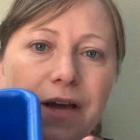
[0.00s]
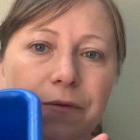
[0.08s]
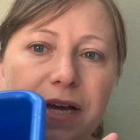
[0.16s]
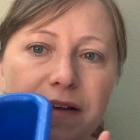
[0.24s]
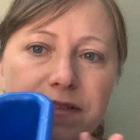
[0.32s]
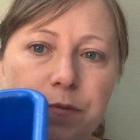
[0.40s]

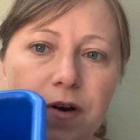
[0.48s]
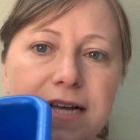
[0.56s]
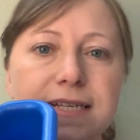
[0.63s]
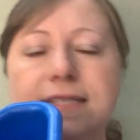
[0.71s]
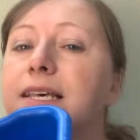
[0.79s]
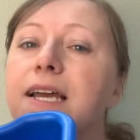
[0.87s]
we have some
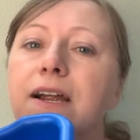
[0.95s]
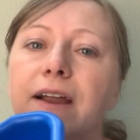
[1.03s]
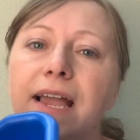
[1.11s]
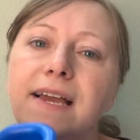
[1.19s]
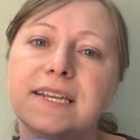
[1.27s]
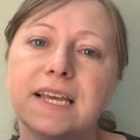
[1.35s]
prizes there,
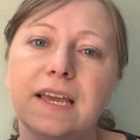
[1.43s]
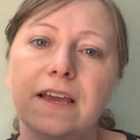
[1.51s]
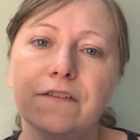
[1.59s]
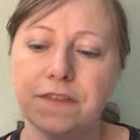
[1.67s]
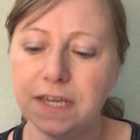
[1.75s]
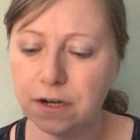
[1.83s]
and
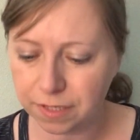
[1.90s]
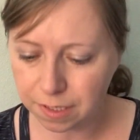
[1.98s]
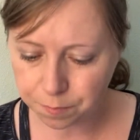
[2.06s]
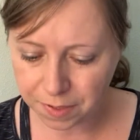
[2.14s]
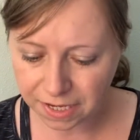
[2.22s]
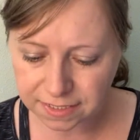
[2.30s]
if they don't
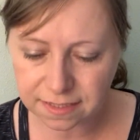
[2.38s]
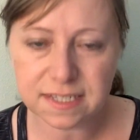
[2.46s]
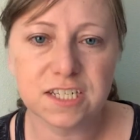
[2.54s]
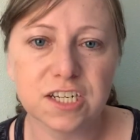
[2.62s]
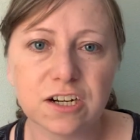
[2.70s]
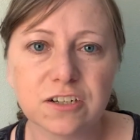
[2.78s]
get picked
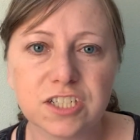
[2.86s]
this year,